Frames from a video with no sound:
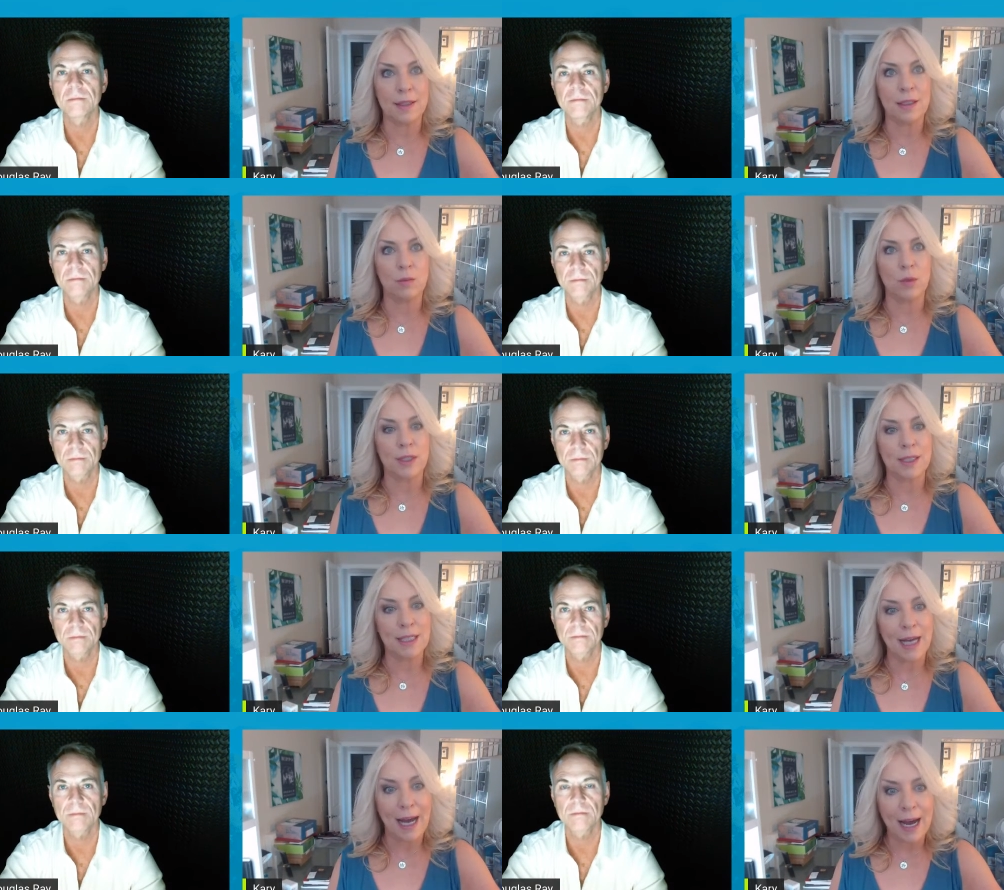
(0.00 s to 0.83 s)
Speaker 1: it
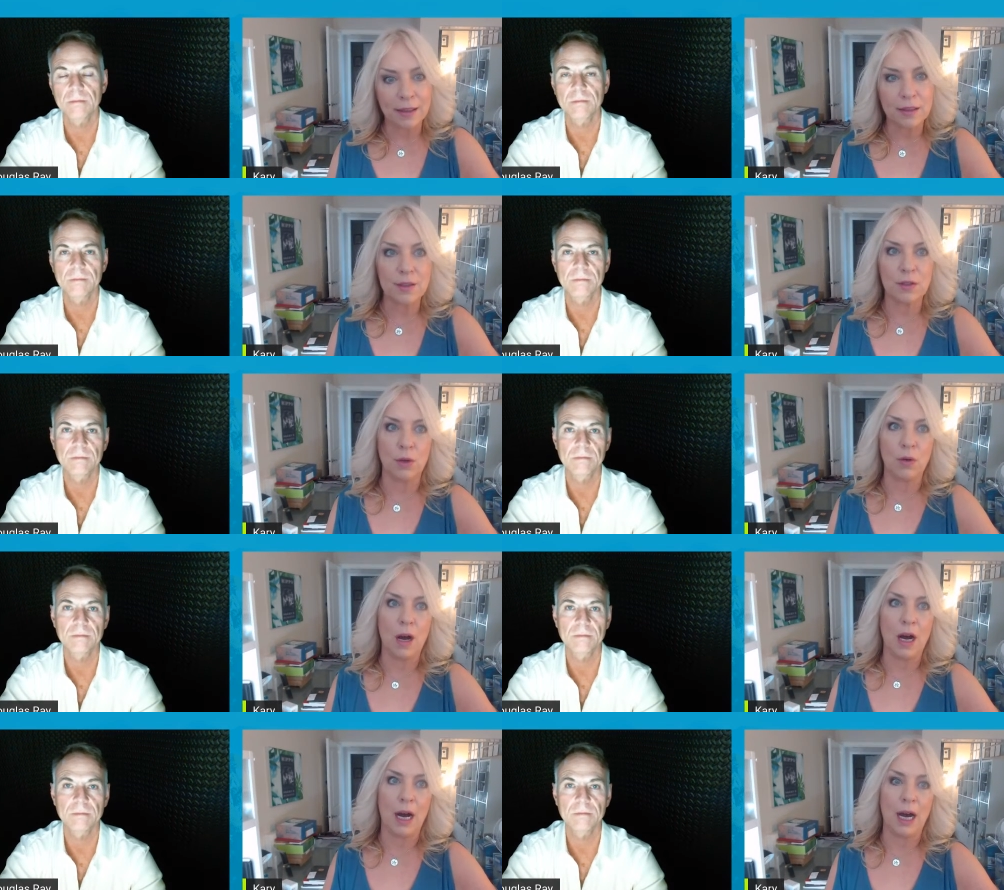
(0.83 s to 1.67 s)
was taxed
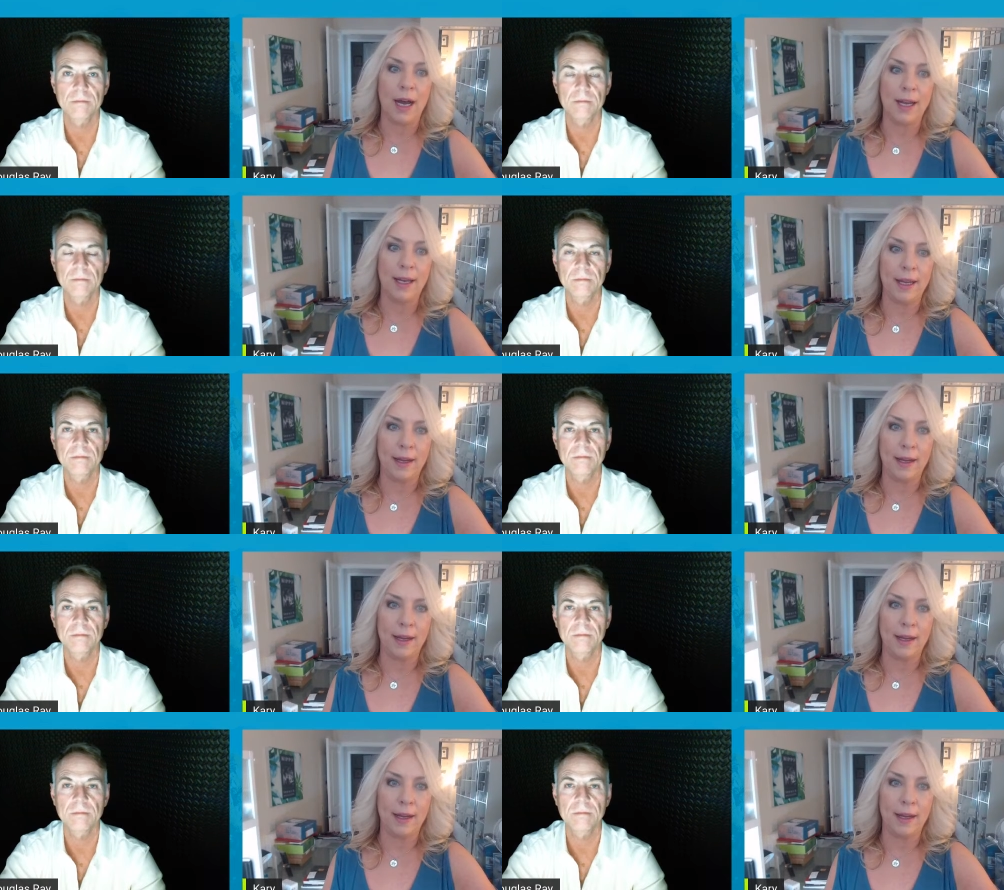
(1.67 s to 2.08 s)
so high,